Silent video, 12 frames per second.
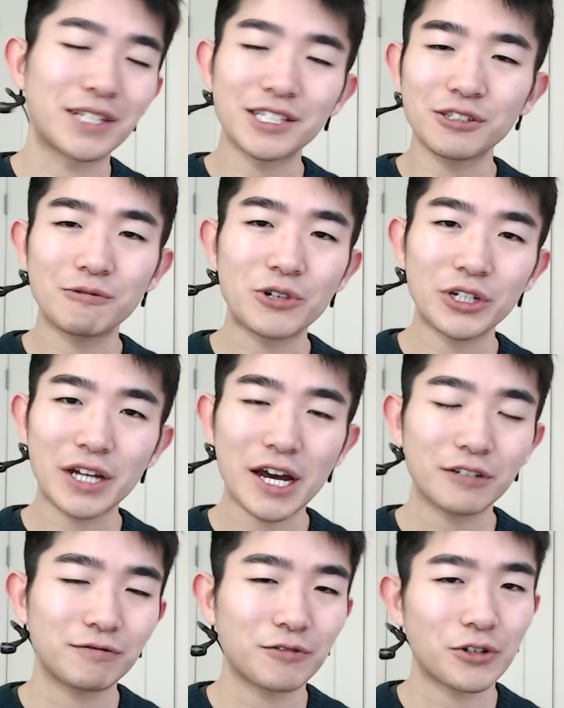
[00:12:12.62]
doesn't work
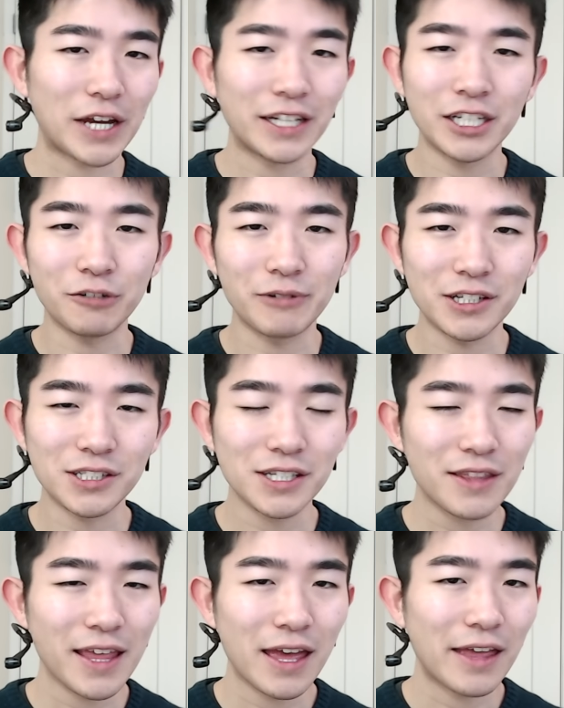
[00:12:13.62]
out for any
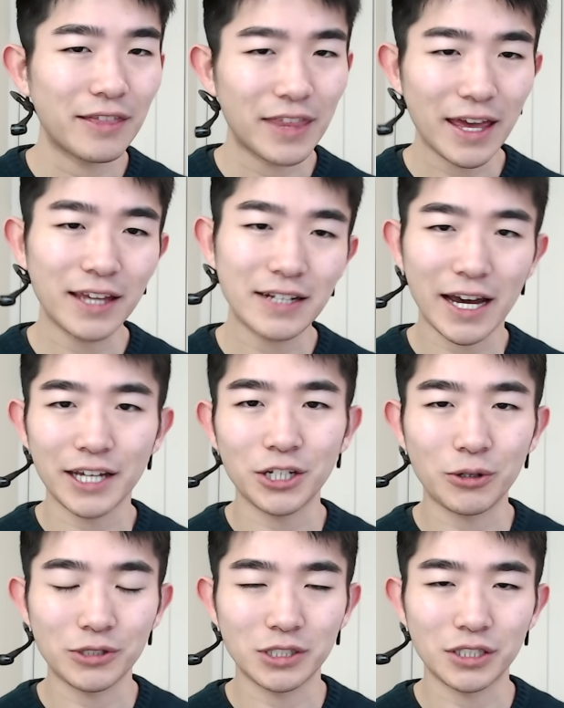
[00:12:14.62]
reason, then
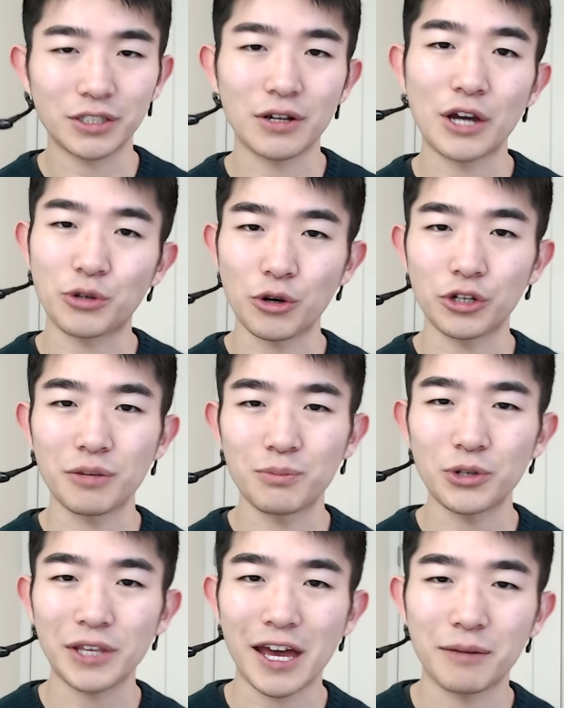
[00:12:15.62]
I'd consider a coding
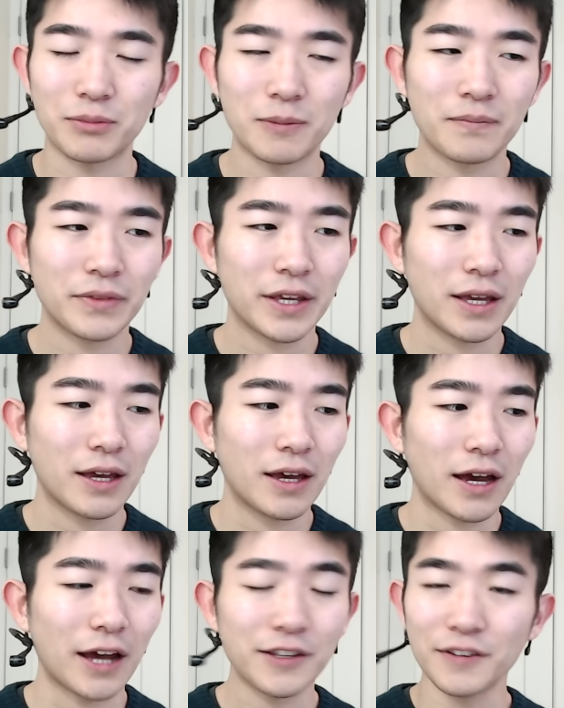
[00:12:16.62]
bootcamp.
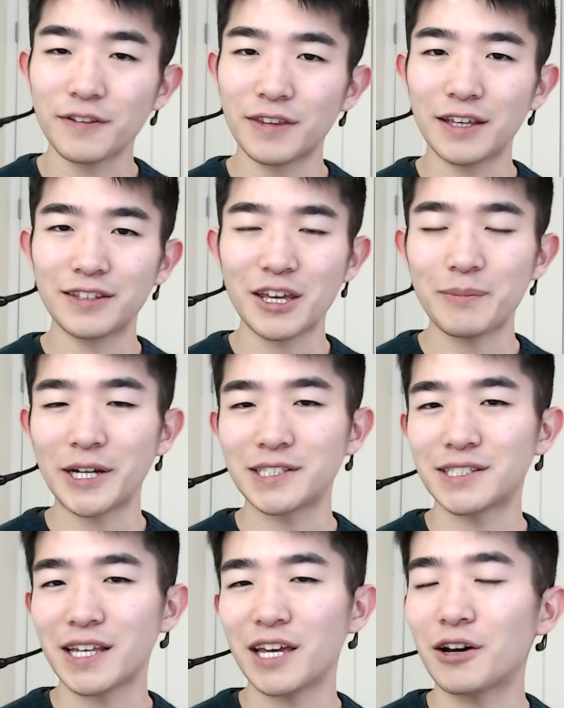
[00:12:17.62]
Another thing they might
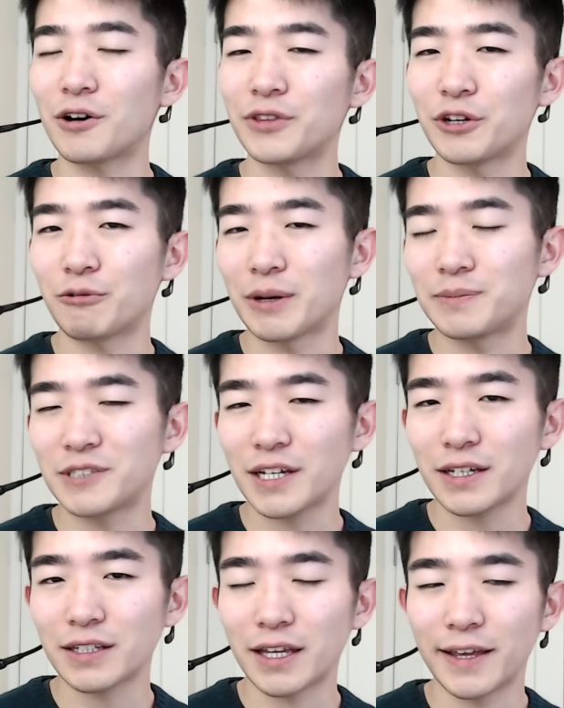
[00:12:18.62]
say on their
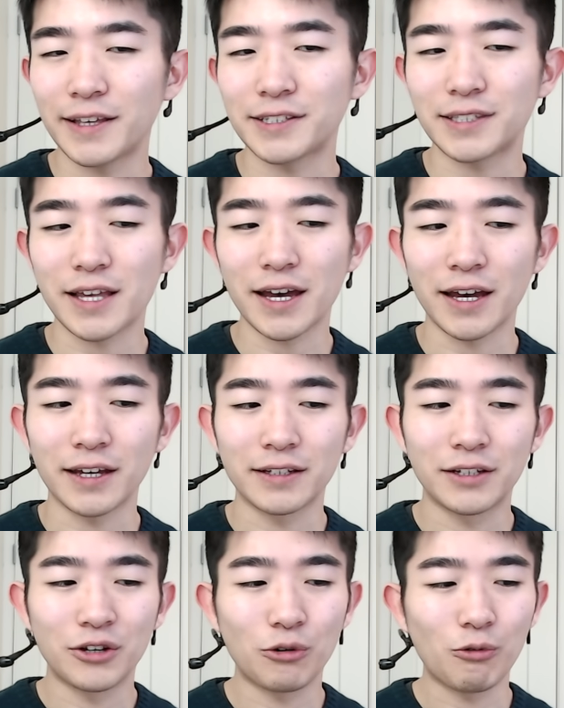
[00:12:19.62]
website is
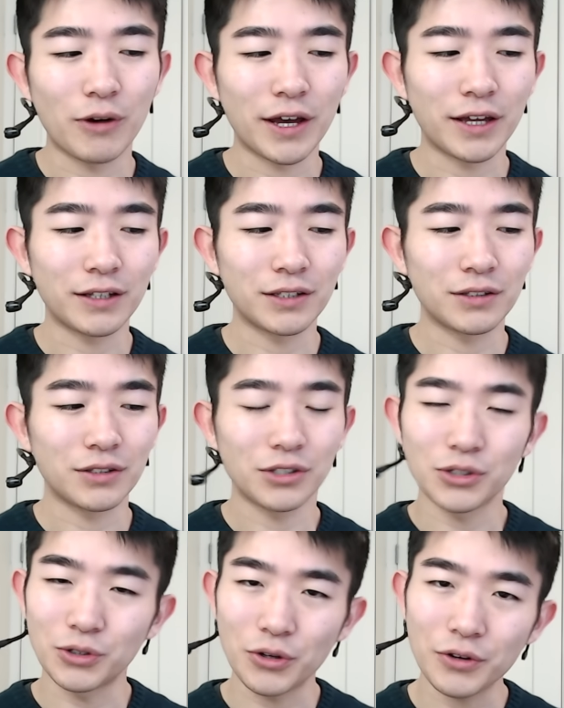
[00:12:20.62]
that when
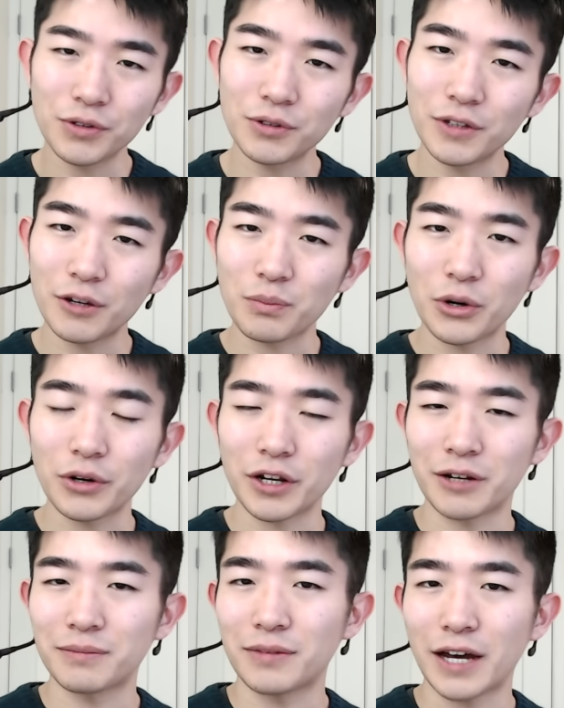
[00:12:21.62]
you go through their
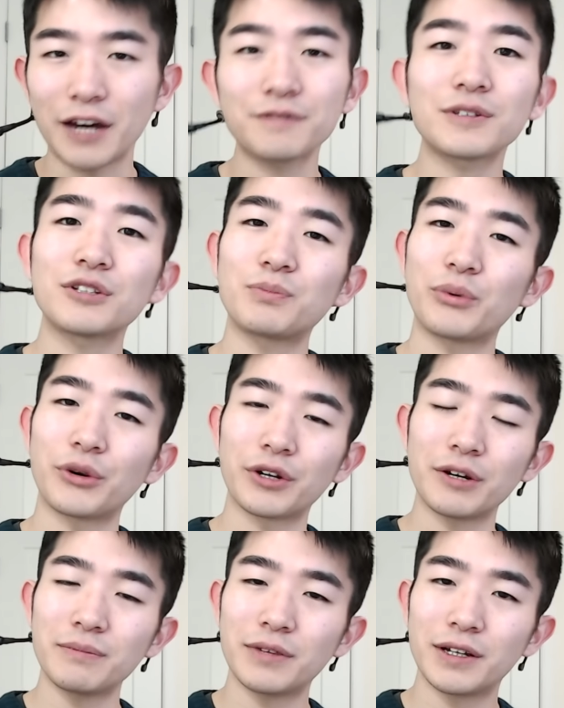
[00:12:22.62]
program, after the
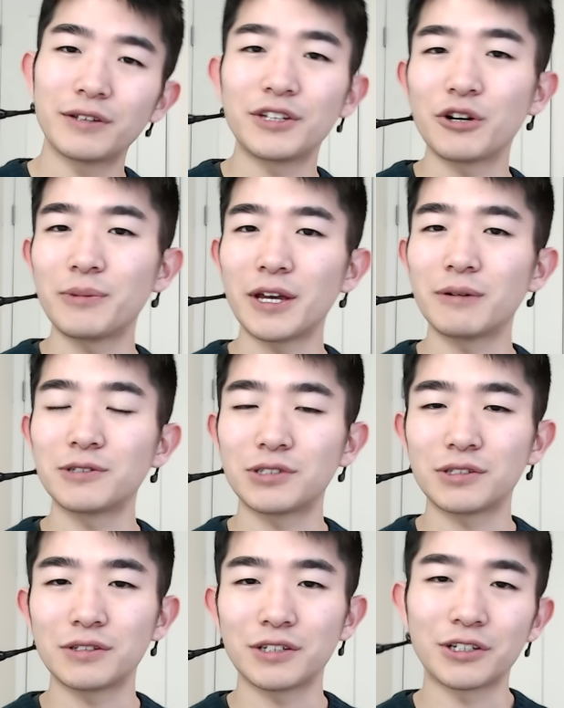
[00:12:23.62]
program, they'll be able
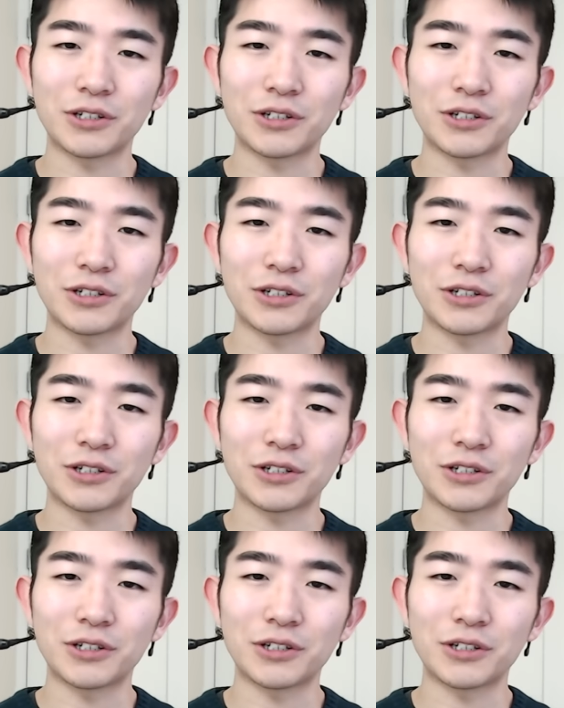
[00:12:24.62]
to, you know,